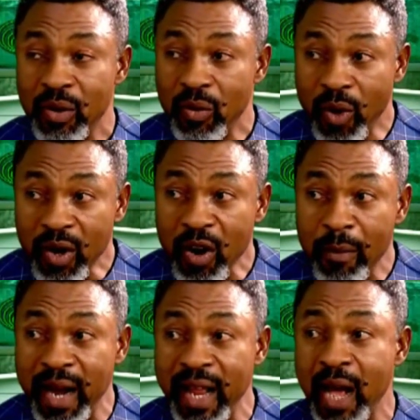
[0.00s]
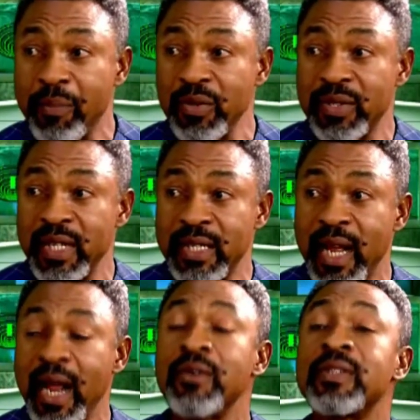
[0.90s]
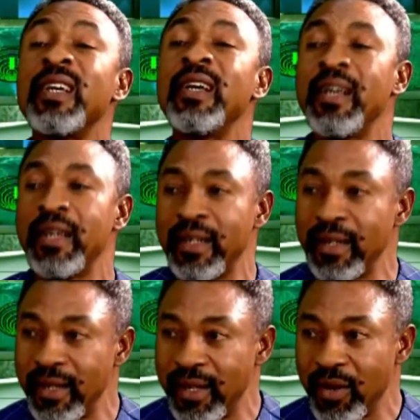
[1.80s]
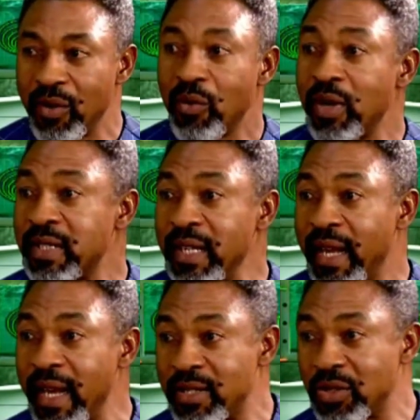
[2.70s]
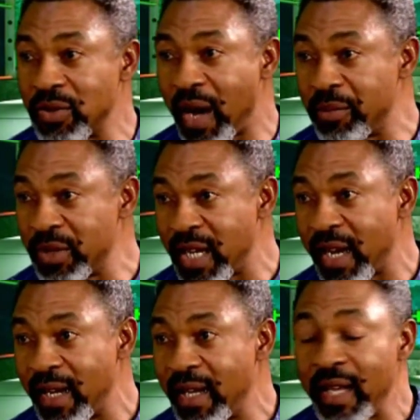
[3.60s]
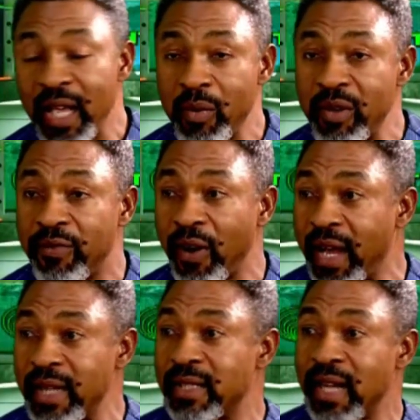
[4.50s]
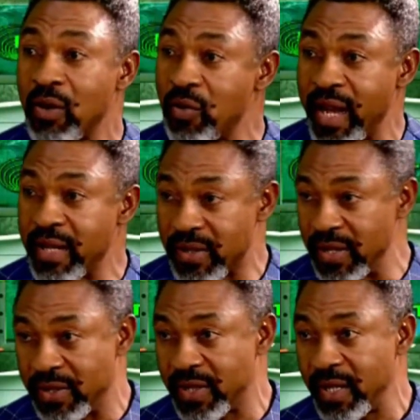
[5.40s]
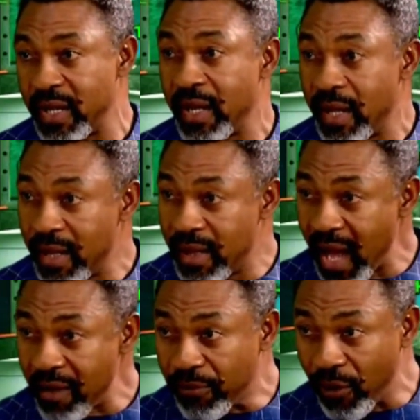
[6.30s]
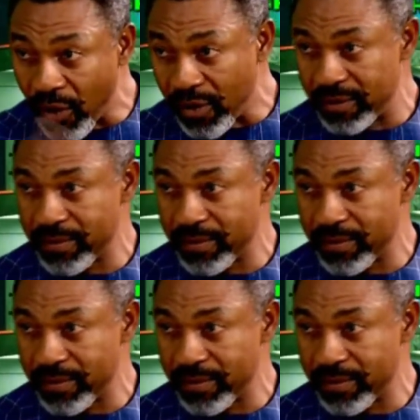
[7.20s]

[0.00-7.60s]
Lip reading: What normally happens is that I will say, once he gets to Abuja, he will forget that we exist. Therefore,